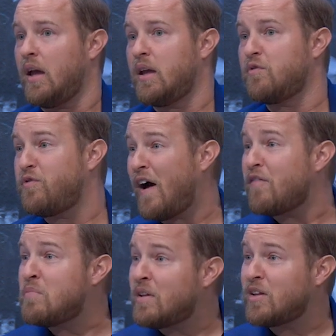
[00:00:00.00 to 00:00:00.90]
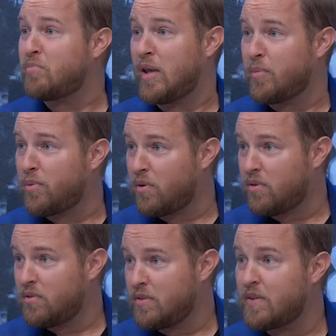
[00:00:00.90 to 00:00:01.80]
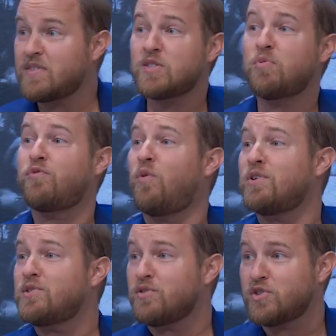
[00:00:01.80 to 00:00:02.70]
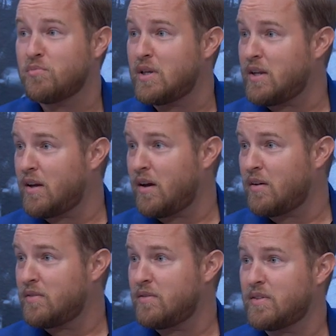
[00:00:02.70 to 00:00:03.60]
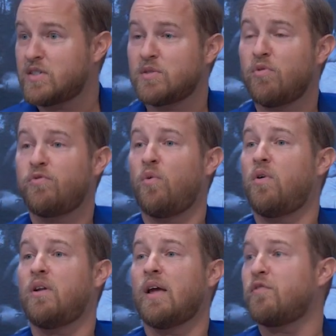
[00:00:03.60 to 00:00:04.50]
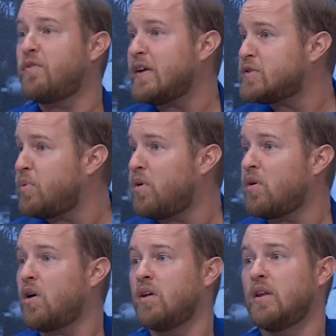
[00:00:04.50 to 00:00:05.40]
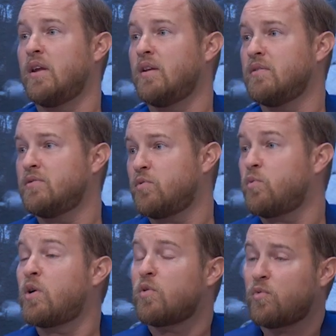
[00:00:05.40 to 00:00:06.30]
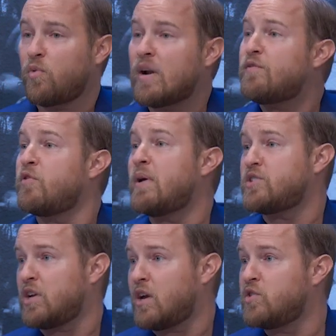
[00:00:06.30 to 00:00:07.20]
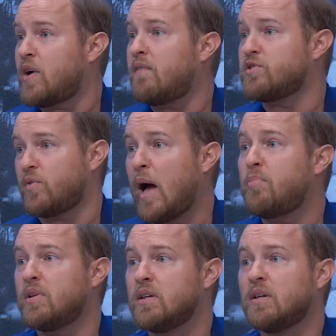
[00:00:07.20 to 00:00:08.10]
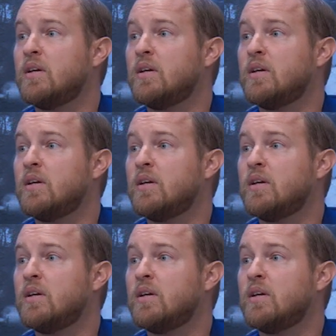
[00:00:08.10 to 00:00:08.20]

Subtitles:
And 5 million people, now this is before social media, this is before like Facebook and where information can travel so rapidly.